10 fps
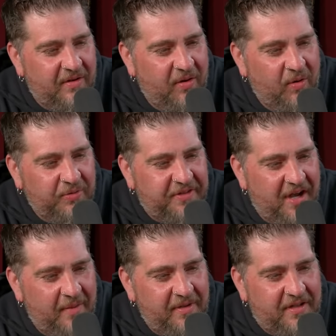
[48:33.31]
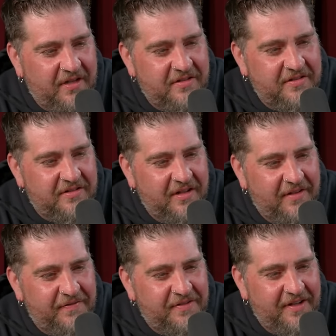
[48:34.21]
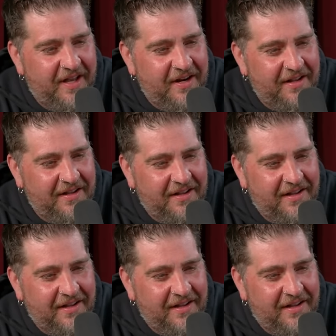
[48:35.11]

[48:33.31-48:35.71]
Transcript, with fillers: old timey kitchen stuff. She had a.